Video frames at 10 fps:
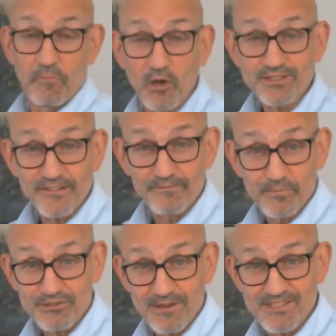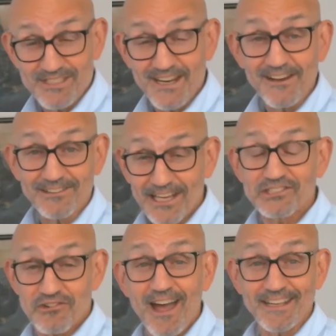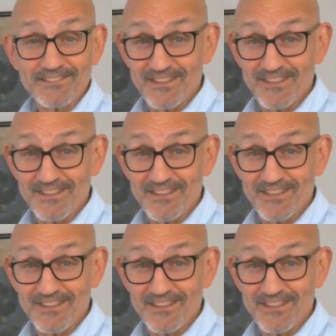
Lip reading: most of the prescriptions today are electronic,